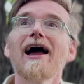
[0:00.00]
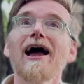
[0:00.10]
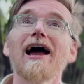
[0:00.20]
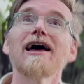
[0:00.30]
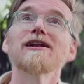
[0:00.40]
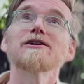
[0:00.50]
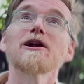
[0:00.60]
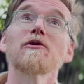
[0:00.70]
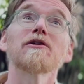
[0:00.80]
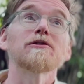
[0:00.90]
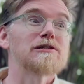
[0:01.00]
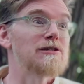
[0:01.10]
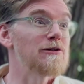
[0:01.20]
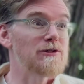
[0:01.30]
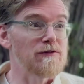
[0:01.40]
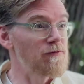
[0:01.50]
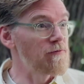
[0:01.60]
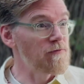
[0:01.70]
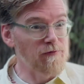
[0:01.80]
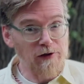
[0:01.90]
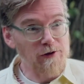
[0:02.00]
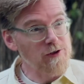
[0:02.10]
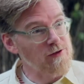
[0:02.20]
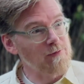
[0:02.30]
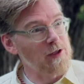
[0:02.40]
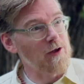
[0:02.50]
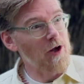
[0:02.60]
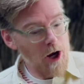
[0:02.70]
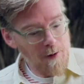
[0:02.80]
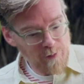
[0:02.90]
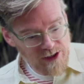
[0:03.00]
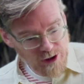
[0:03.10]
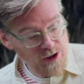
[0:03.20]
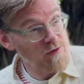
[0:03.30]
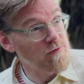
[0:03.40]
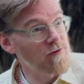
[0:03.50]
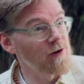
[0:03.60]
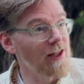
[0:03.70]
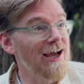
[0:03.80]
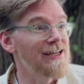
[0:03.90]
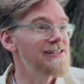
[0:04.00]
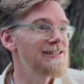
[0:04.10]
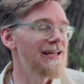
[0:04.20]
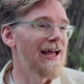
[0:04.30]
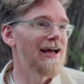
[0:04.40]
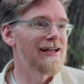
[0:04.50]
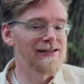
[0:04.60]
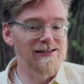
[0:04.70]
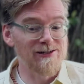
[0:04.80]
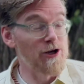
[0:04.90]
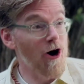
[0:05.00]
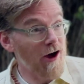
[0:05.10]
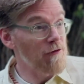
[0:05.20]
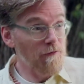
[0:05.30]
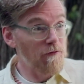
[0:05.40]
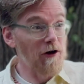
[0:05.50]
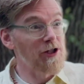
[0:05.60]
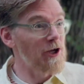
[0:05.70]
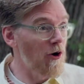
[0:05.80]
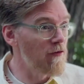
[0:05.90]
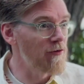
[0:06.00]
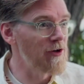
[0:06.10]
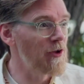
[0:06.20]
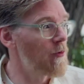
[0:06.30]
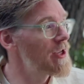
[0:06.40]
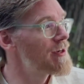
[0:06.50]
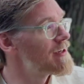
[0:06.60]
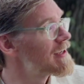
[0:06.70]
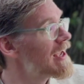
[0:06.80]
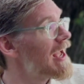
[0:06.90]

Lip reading: And there's fierce competition for light and not falling over in the wind.